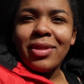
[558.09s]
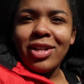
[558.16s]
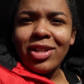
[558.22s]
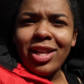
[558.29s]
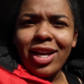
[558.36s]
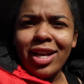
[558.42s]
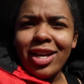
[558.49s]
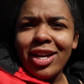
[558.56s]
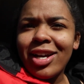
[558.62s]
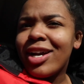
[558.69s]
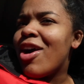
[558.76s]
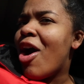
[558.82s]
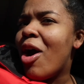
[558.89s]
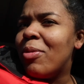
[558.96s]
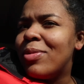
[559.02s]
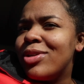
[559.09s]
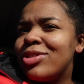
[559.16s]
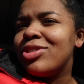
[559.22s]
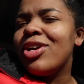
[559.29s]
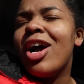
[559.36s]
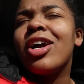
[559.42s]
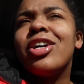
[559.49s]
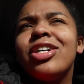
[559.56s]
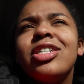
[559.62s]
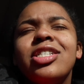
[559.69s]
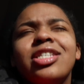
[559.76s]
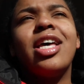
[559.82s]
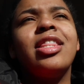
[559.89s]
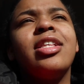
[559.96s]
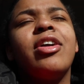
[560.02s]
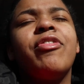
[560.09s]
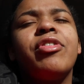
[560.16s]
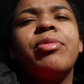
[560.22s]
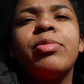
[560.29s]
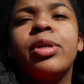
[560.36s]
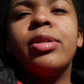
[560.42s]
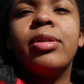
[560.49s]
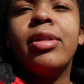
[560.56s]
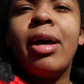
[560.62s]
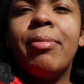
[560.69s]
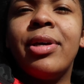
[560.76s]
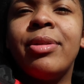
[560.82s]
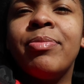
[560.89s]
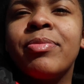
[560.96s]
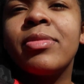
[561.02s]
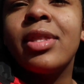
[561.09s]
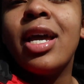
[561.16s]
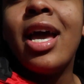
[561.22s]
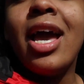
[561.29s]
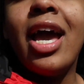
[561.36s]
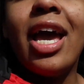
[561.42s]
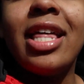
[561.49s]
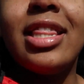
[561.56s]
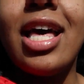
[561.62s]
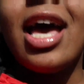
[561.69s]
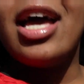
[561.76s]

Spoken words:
but they're like almost joggers, and they're from Lululemon. And